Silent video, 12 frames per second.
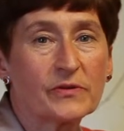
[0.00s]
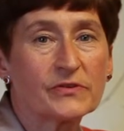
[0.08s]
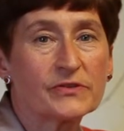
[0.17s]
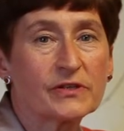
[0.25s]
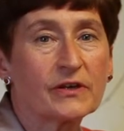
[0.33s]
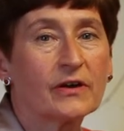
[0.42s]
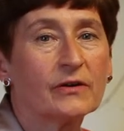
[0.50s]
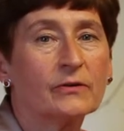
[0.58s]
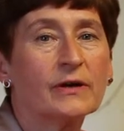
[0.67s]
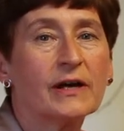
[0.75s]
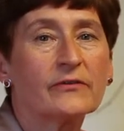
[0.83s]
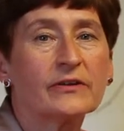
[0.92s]
months
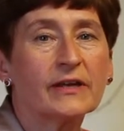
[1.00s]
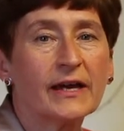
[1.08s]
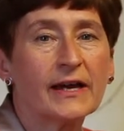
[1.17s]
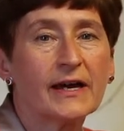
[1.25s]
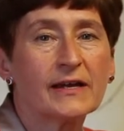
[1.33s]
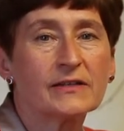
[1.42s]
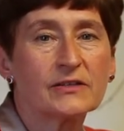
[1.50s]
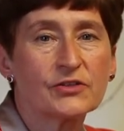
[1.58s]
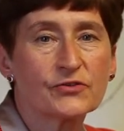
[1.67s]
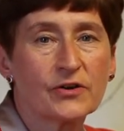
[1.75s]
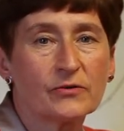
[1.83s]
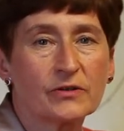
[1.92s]
ago, having had a
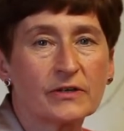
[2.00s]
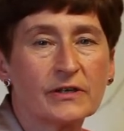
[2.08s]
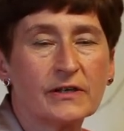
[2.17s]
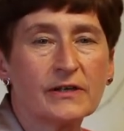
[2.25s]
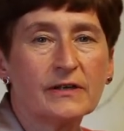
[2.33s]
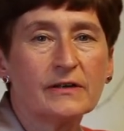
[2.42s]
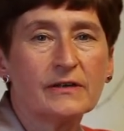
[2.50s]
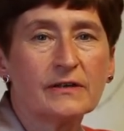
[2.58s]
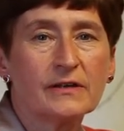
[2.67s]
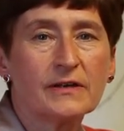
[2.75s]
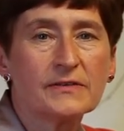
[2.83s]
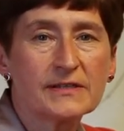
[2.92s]
stroke,
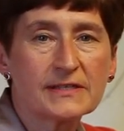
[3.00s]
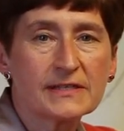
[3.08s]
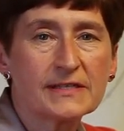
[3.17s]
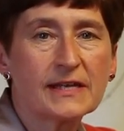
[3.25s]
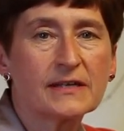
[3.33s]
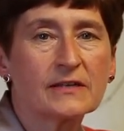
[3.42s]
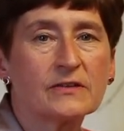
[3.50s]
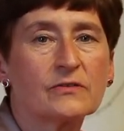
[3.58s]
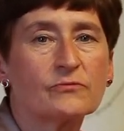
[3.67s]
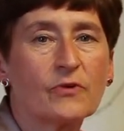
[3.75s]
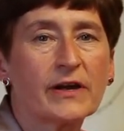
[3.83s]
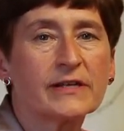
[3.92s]
and this had taken the
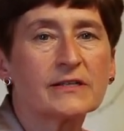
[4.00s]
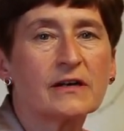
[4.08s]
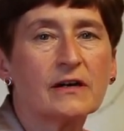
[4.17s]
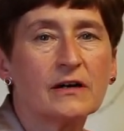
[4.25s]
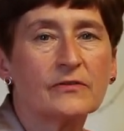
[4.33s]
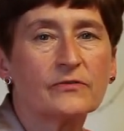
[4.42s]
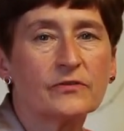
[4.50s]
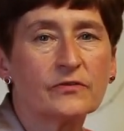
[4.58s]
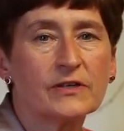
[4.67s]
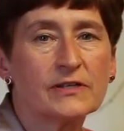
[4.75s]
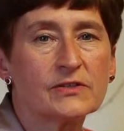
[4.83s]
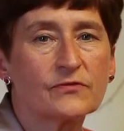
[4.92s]
right half of
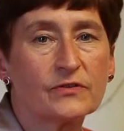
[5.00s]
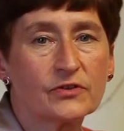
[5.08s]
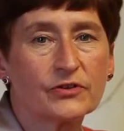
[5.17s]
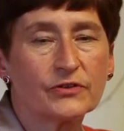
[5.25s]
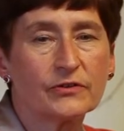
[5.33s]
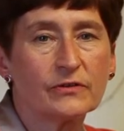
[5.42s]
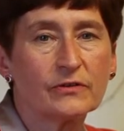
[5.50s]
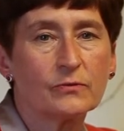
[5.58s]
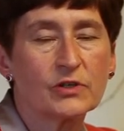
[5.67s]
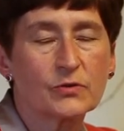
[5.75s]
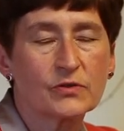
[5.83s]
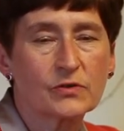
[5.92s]
his vision,
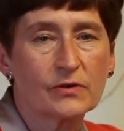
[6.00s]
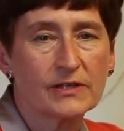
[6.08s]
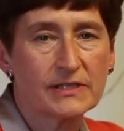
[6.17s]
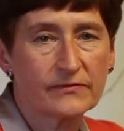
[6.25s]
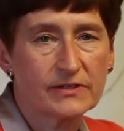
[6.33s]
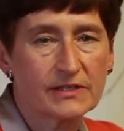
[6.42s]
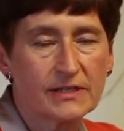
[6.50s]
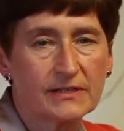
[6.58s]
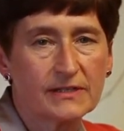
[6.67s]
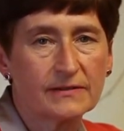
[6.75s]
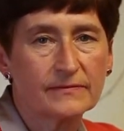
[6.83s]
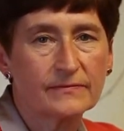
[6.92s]
which was quite
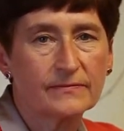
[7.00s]
devastating.